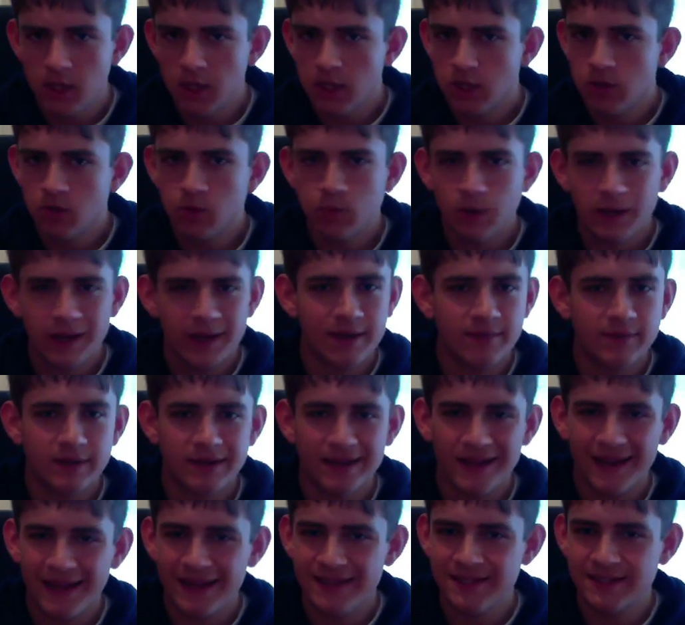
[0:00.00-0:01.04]
you want to have a
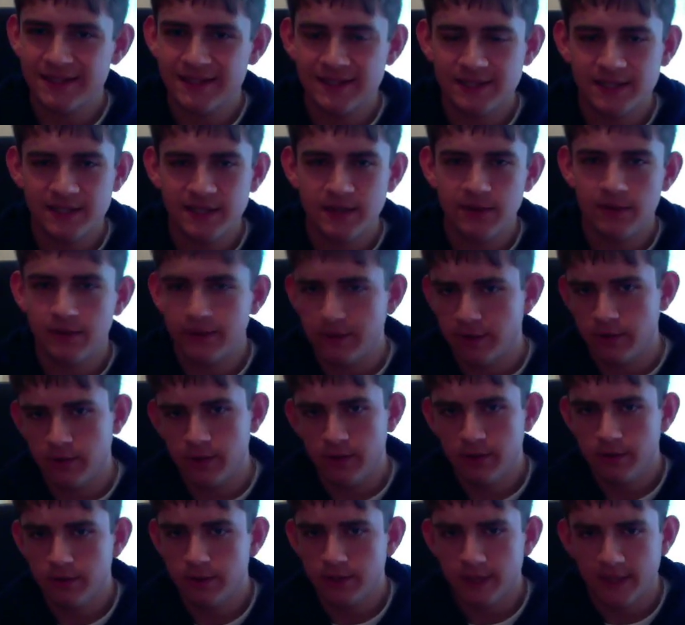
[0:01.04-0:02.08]
nice seal in your
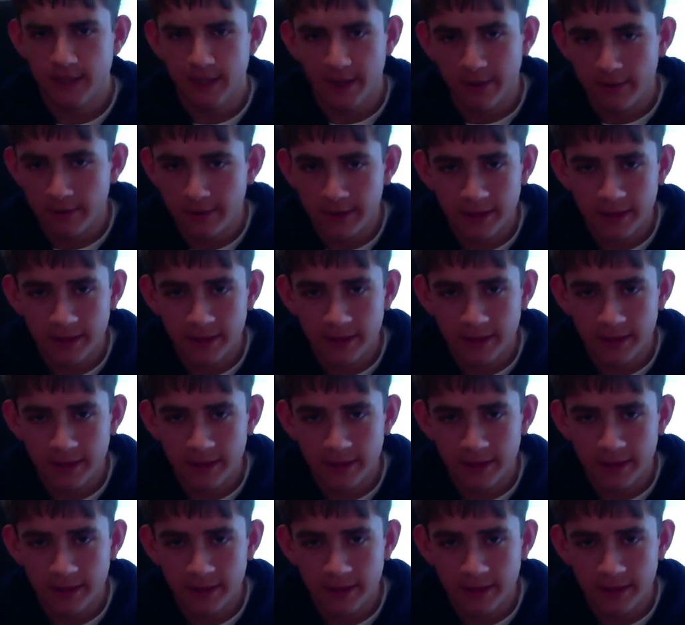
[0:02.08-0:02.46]
ear canal.